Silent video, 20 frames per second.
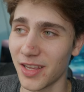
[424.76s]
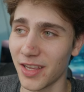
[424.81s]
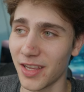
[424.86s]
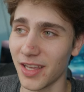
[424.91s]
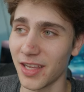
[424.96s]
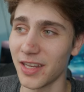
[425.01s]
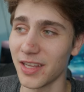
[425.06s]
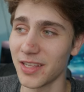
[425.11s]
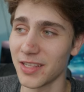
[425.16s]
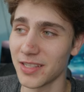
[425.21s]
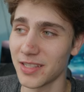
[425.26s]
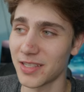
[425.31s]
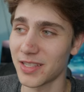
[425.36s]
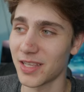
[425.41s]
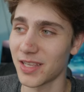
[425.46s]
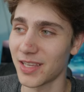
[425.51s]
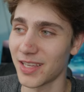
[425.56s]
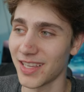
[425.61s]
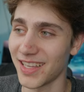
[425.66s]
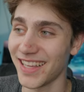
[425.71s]
It is
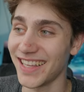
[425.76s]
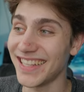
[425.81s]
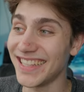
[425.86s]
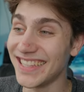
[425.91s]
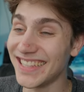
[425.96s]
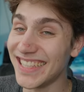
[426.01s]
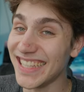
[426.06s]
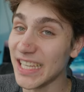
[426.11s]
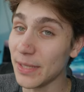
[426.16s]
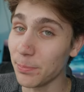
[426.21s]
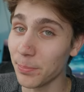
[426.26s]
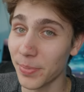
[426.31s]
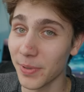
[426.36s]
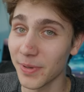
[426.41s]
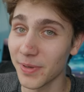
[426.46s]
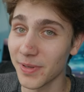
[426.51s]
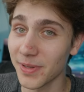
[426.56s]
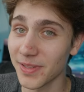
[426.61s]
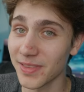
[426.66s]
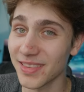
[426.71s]
deep,
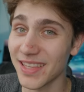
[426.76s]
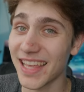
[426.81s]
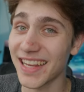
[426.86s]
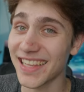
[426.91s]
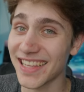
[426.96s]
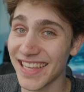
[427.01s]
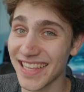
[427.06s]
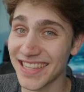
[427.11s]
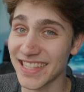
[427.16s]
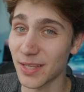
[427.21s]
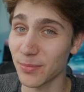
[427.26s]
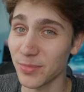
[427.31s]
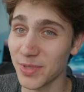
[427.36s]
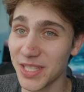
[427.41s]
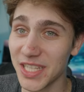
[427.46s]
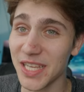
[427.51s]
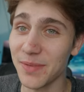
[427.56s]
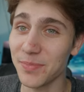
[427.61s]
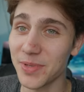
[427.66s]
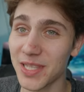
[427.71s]
that it, it's some
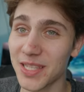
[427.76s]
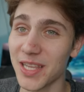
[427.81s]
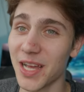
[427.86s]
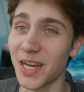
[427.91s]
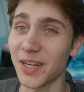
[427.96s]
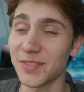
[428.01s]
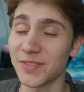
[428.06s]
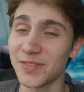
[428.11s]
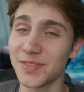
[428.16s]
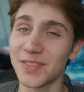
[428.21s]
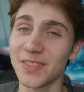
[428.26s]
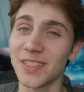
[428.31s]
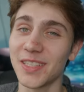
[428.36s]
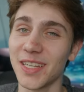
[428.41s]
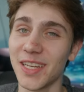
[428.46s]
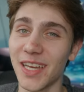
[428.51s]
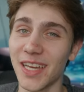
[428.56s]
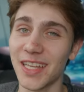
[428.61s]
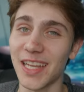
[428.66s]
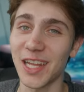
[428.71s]
deep stuff.
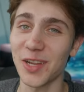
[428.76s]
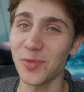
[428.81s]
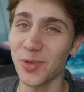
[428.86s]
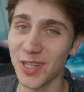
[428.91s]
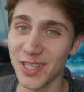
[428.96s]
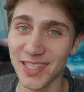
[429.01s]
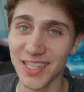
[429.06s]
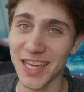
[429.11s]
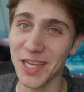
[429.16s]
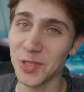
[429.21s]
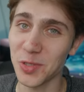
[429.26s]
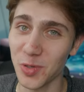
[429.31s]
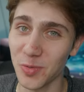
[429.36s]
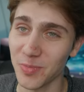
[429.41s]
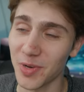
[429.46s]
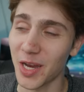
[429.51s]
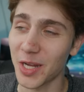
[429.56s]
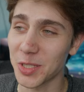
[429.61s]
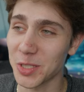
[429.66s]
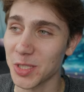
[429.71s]
And I don't want to say too
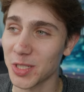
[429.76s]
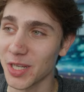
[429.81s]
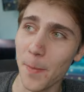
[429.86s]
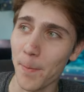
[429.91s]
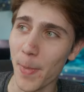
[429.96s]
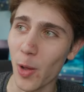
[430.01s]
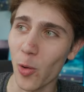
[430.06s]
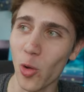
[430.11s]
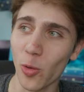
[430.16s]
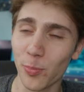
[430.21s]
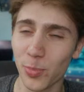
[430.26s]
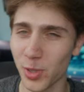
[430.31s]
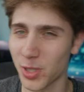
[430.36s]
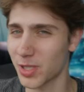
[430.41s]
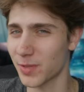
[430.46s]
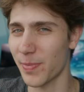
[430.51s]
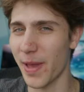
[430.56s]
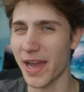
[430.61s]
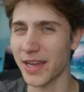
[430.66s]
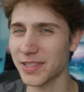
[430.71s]
much. My whole
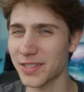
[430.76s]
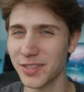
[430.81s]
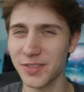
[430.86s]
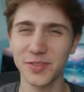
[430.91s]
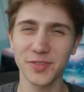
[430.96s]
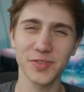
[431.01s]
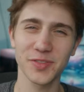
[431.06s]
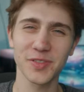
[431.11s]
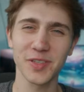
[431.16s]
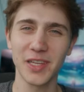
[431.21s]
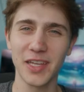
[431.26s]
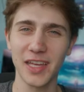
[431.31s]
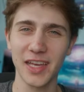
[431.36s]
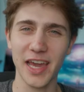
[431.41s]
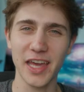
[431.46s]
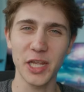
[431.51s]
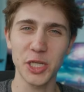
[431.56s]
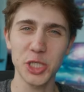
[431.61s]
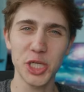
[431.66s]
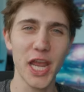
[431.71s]
perspective
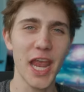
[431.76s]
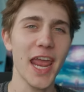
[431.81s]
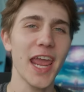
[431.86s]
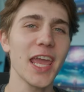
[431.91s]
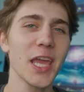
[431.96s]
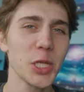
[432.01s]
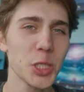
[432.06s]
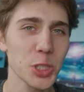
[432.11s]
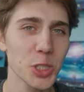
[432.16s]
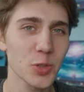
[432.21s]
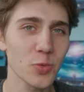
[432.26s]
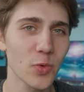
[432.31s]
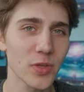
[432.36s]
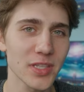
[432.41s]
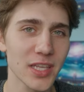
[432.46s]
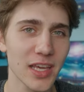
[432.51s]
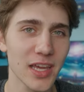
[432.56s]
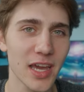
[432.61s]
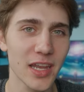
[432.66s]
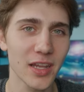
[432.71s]
kind of changed once
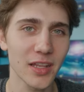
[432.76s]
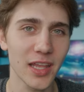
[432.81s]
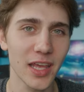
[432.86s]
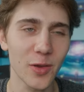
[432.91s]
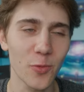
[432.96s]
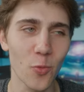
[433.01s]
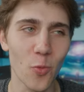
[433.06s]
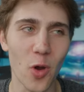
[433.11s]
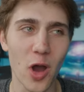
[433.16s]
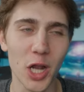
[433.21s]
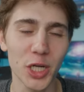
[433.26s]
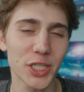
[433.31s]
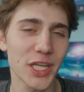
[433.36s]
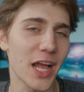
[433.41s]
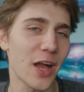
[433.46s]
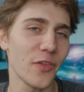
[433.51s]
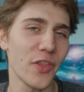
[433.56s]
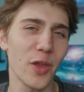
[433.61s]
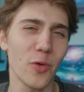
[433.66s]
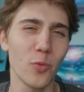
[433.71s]
I kind of like watched
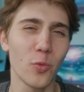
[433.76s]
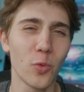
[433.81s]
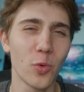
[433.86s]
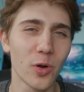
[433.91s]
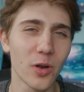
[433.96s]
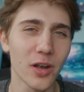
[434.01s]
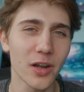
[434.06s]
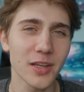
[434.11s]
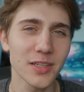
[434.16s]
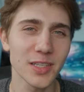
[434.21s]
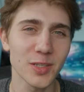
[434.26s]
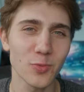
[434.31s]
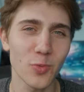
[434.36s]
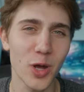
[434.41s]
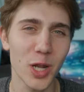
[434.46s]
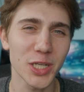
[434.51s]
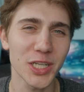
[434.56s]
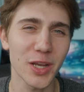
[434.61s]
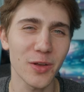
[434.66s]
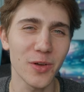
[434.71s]
how they worked and
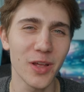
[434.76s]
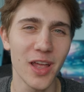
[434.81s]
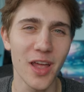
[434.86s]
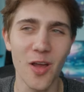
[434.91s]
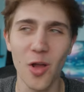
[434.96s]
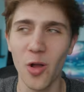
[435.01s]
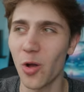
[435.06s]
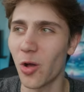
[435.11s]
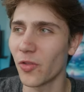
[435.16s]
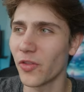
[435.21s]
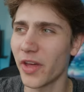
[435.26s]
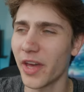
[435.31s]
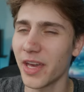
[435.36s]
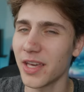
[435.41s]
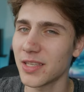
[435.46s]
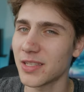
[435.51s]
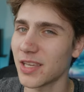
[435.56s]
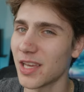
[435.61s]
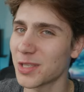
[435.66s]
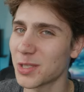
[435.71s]
watched how all the
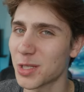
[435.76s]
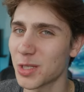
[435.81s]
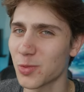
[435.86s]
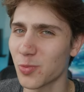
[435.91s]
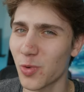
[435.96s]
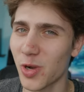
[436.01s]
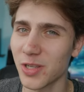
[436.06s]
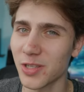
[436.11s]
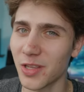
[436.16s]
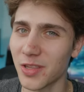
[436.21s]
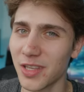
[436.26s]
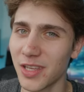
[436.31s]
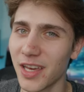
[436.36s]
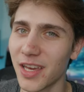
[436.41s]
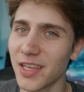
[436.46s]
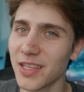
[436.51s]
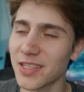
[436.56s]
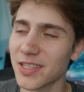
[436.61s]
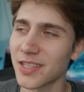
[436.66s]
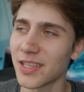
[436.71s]
ice dancers worked on the
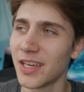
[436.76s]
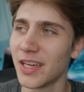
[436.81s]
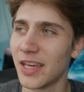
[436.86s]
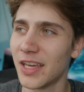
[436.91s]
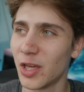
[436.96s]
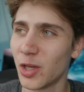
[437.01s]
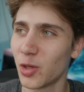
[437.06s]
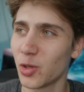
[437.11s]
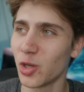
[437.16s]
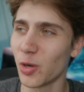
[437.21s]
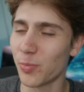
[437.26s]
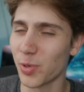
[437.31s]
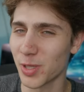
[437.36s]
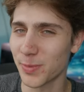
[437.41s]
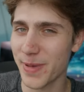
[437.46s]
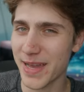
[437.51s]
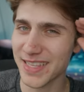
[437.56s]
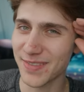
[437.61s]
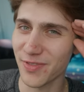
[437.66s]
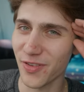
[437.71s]
ice. Your
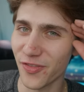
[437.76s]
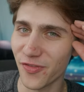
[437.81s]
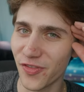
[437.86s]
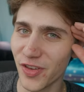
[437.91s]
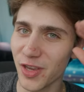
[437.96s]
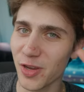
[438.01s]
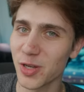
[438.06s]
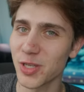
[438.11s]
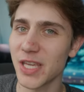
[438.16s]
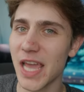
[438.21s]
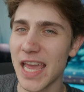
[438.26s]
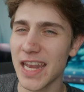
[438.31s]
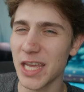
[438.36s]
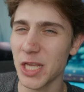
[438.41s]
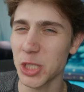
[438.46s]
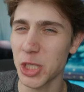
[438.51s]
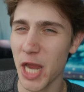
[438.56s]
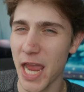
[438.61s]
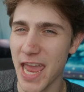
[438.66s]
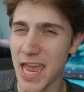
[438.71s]
perspective of figure skating
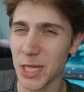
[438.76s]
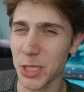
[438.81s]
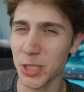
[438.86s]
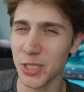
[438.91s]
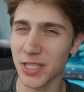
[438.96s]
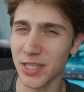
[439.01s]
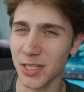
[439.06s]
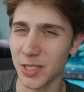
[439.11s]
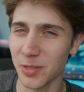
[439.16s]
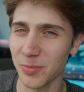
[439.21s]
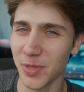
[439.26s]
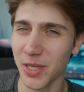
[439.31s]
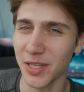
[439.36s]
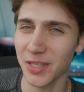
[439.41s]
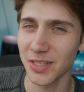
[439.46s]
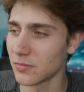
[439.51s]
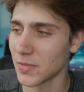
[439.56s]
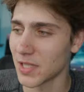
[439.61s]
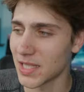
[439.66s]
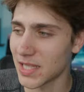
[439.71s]
changes a little bit,
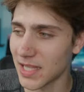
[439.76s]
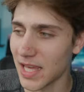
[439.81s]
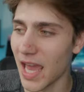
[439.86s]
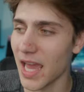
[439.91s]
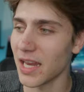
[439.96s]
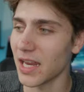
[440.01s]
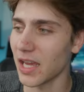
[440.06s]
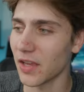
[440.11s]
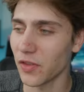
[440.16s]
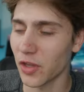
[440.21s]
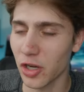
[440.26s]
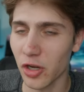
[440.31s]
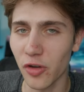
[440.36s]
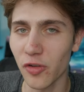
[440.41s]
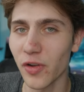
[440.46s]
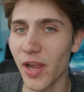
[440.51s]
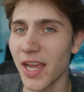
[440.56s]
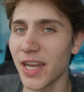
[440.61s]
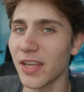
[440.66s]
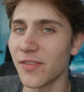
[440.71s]
skating and the
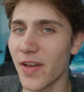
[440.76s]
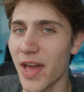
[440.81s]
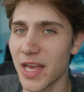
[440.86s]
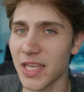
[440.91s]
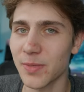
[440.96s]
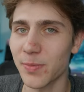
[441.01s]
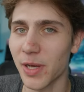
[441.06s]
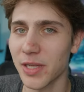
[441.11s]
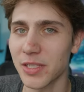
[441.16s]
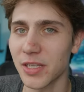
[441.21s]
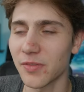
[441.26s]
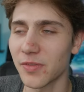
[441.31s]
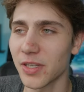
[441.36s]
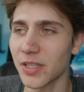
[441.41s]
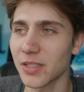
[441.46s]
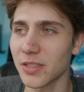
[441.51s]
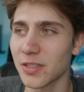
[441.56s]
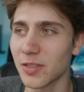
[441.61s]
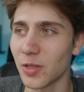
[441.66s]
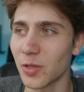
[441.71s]
creative aspect of
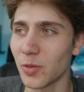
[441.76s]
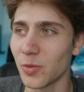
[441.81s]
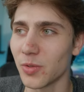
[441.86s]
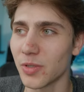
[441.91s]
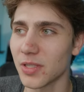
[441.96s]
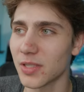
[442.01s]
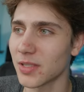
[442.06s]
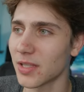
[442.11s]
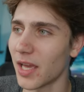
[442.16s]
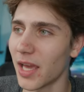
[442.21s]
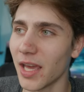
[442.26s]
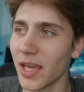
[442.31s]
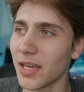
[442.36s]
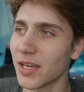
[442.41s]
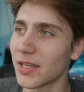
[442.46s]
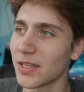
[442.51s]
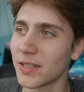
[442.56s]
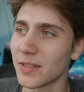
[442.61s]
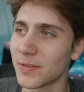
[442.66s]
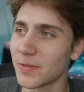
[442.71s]
it. So it was
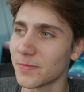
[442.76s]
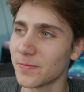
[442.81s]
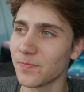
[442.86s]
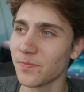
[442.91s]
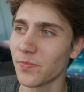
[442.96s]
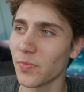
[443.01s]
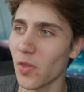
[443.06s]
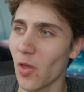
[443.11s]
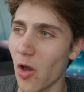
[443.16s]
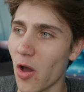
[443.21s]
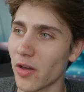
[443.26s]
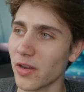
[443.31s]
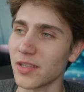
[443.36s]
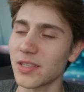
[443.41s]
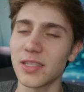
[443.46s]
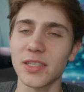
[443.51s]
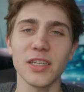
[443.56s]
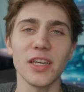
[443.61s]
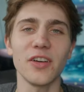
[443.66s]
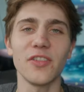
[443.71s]
like
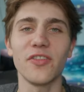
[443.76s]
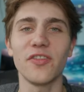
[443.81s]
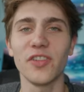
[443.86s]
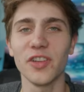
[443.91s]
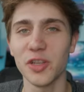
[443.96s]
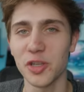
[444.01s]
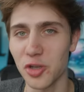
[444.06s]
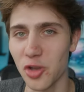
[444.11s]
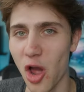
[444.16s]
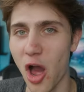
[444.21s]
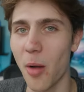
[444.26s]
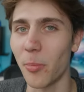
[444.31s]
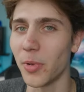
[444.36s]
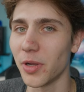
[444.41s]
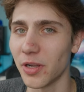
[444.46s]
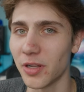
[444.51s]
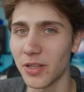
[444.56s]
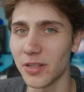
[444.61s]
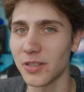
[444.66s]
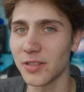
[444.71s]
honestly a
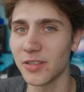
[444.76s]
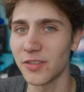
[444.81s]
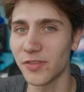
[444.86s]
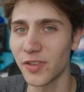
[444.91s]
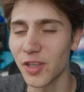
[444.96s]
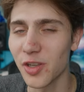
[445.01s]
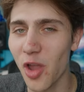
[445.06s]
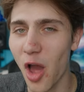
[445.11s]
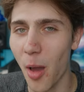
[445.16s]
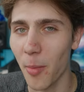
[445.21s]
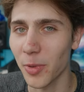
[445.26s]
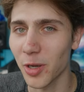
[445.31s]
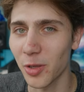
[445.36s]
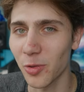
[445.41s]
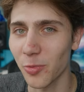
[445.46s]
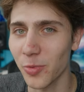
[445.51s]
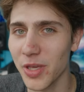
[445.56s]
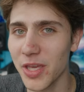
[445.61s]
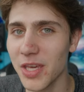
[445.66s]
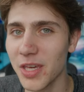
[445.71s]
phenomenal, phenomenal
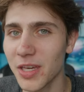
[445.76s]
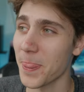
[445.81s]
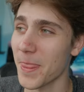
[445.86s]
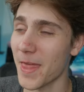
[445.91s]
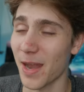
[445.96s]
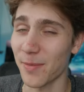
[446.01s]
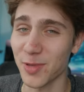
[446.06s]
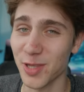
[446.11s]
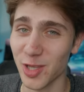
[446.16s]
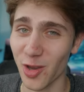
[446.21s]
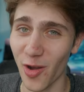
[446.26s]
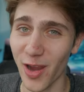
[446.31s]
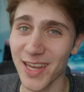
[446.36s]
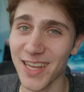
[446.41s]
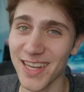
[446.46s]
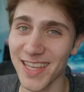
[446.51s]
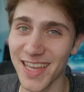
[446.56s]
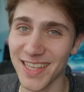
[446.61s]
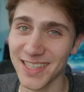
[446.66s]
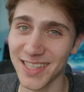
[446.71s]
week. And I'm sorry I
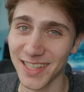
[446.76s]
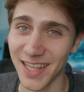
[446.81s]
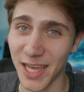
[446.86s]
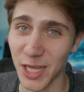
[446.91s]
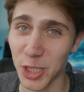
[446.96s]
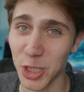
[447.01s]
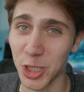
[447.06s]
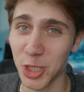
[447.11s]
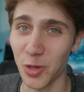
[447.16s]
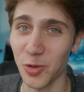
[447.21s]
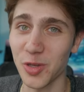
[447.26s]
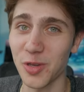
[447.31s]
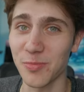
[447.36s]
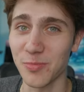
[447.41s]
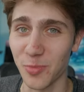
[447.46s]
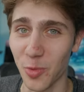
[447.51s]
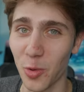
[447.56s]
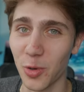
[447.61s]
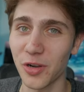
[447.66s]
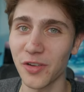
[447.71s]
didn't get to like show you
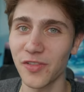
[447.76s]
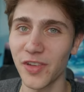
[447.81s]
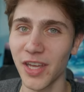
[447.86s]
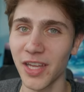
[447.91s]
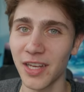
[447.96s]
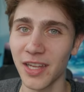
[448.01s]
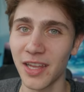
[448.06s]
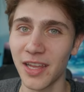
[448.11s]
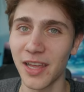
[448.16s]
more of it,